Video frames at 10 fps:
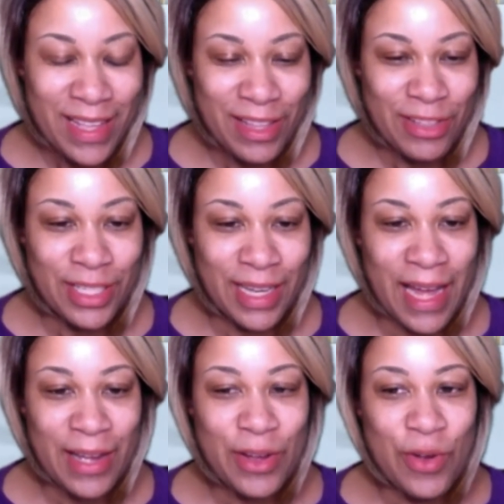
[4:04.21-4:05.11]
There's a
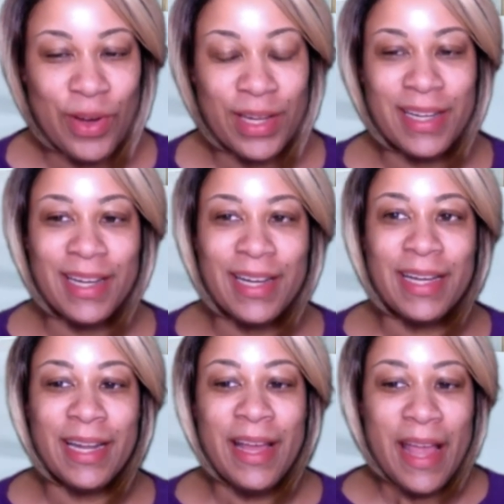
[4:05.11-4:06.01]
lot going
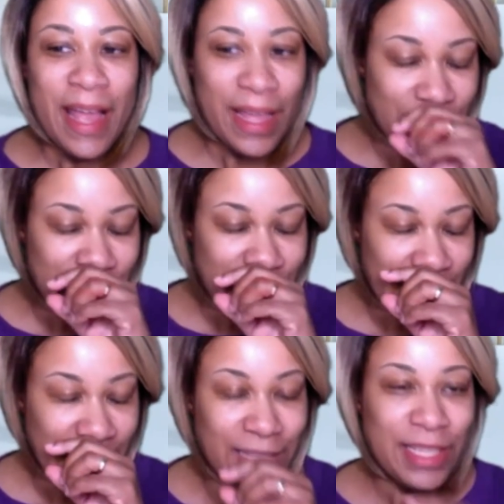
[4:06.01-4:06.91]
on. And there's a
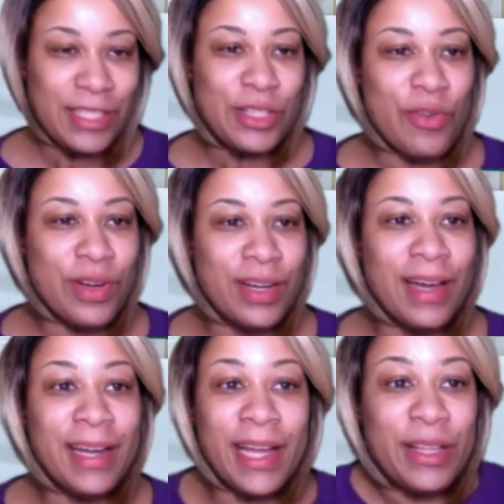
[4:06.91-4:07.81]
lot of things going
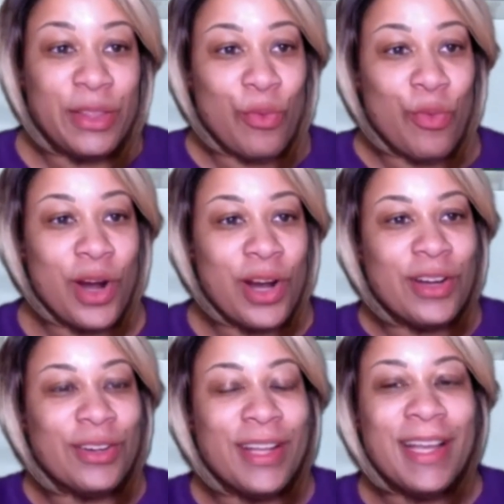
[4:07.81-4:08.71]
on in the
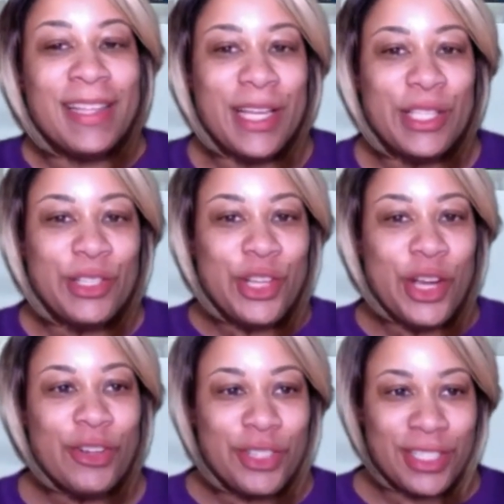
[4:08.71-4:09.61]
world that the
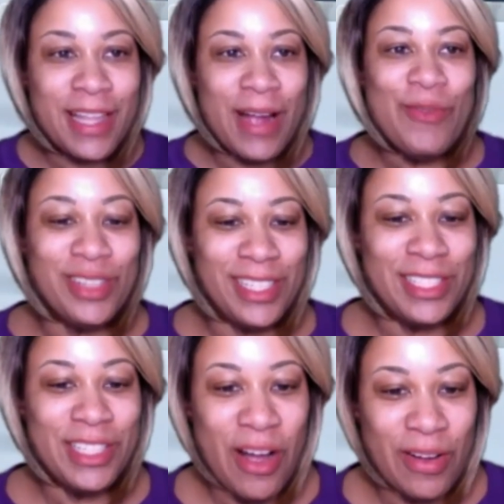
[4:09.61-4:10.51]
church is not really
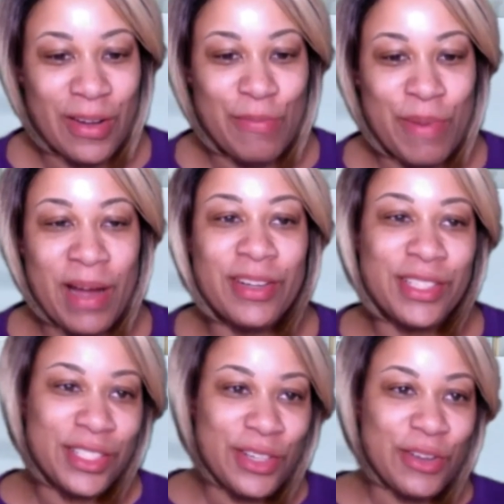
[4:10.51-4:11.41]
talking about
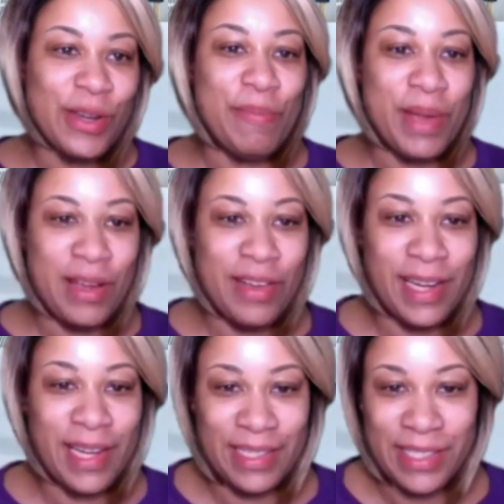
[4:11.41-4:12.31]
concerning
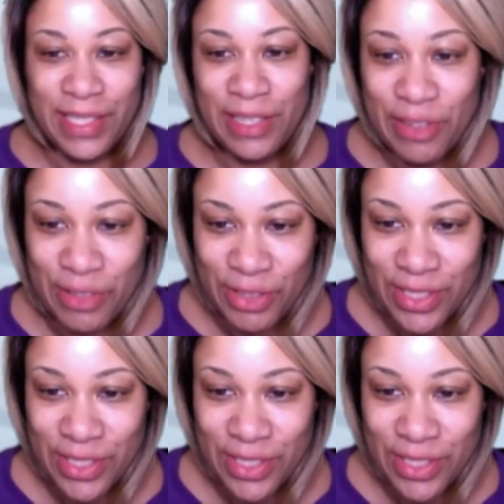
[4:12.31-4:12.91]
married and single.